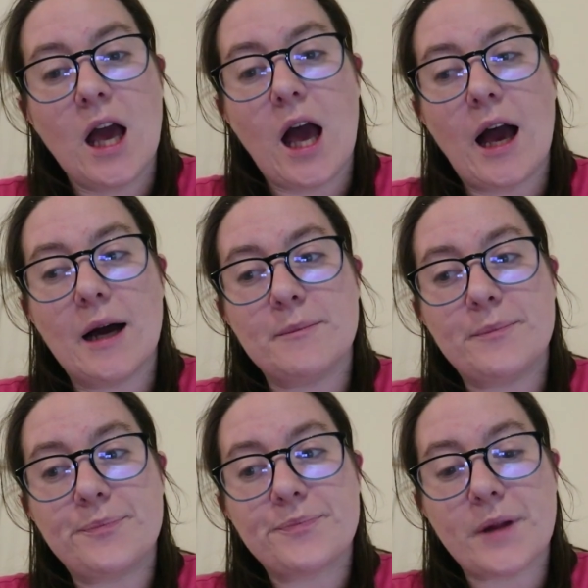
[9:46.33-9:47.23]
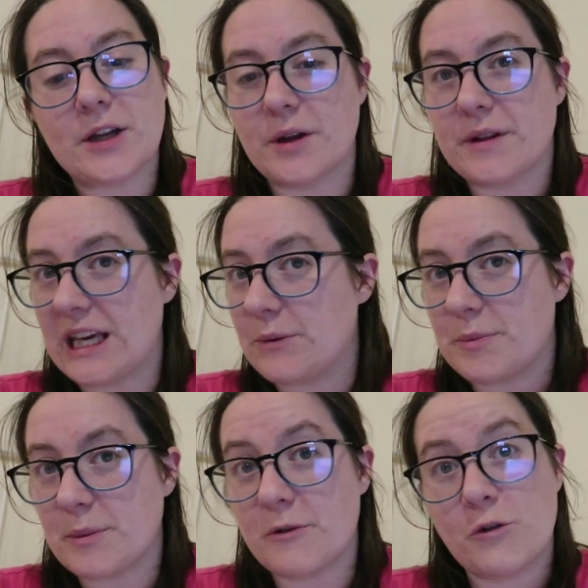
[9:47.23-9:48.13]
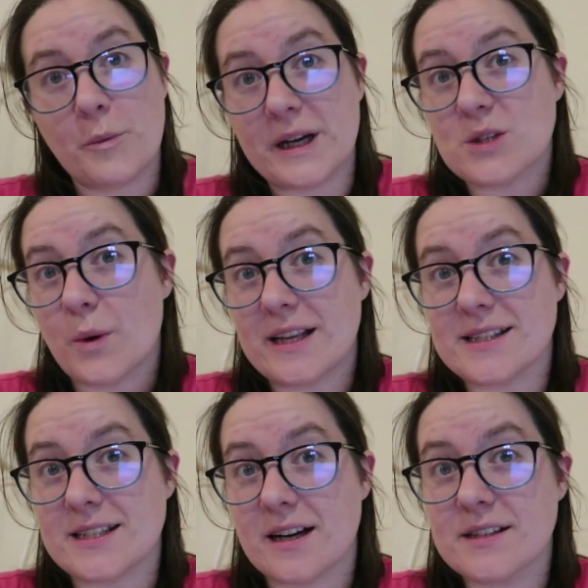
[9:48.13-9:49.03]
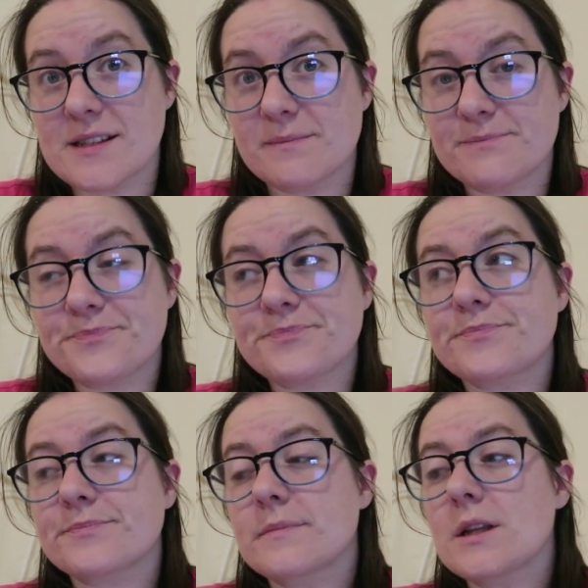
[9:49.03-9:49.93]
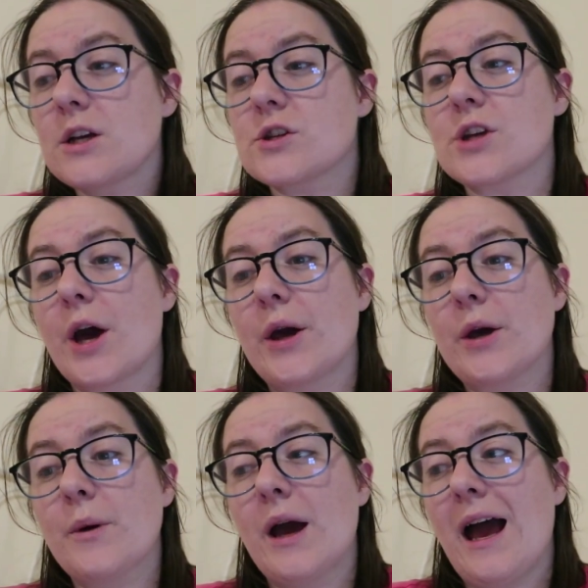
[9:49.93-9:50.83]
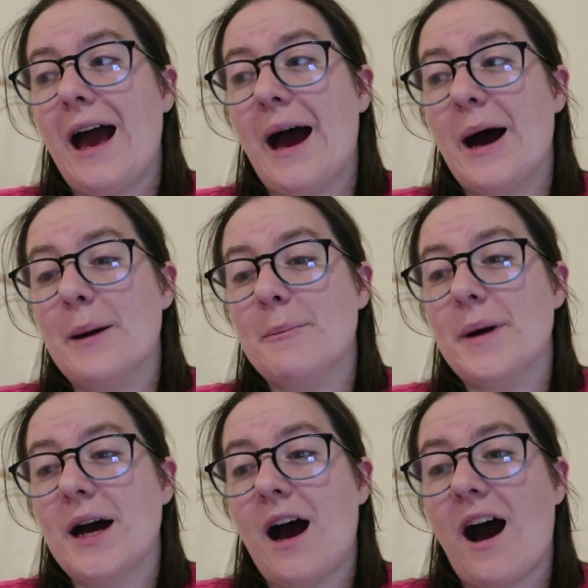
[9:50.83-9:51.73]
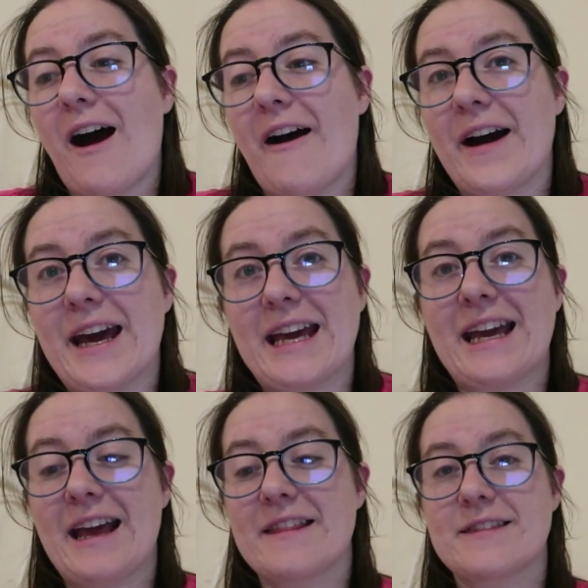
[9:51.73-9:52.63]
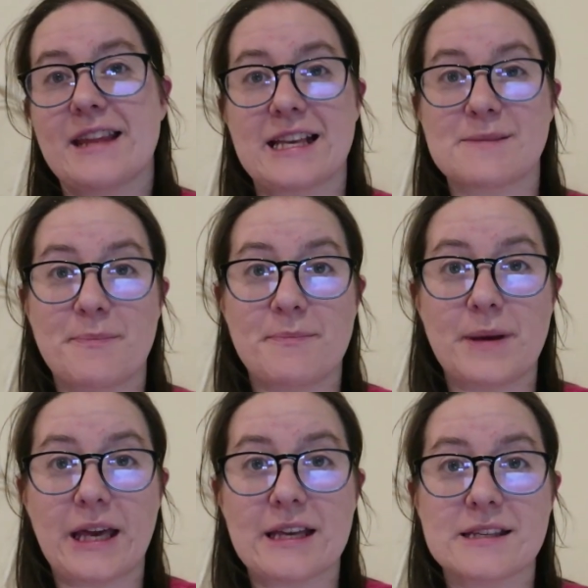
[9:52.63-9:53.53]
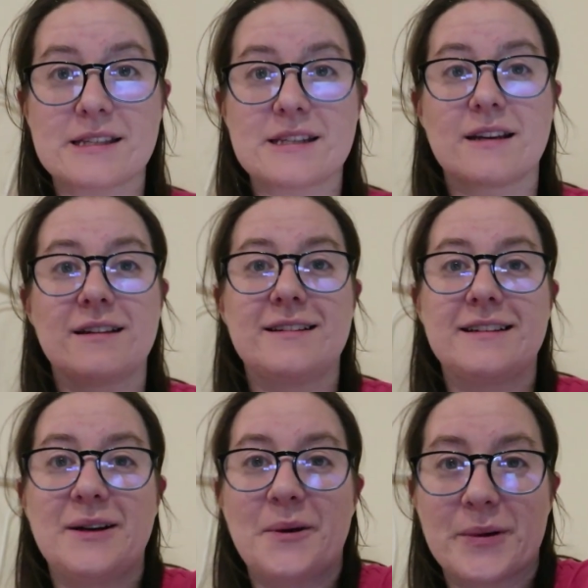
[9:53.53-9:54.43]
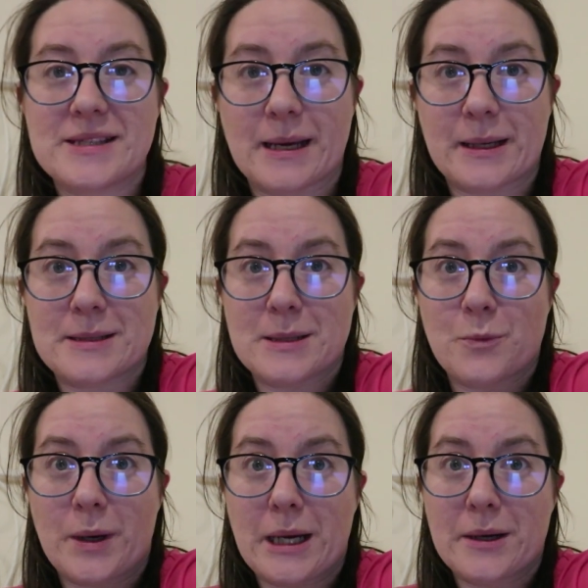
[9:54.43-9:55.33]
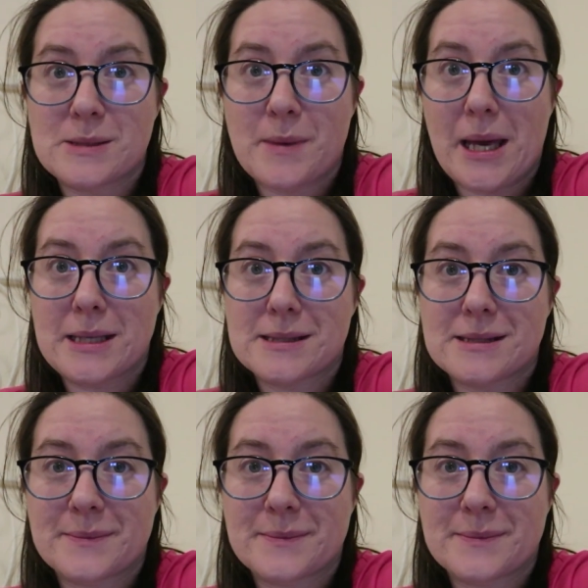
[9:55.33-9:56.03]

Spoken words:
I don't think he'd be performing as well as he does. So his biggest, one second, I'm running out of space.